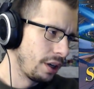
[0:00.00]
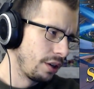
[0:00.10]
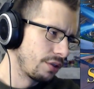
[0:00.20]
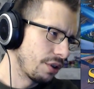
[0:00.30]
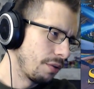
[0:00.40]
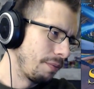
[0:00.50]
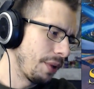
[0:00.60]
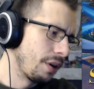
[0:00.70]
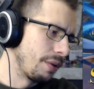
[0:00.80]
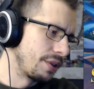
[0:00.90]
So
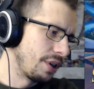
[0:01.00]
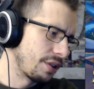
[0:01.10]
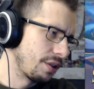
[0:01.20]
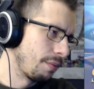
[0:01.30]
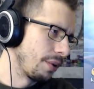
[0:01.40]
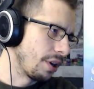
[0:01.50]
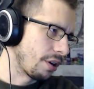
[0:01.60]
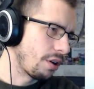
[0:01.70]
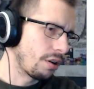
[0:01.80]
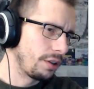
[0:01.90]
anyways, next up we got
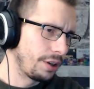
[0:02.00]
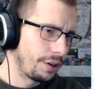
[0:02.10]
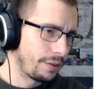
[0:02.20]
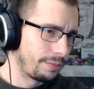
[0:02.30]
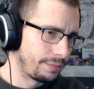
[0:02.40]
Karla here.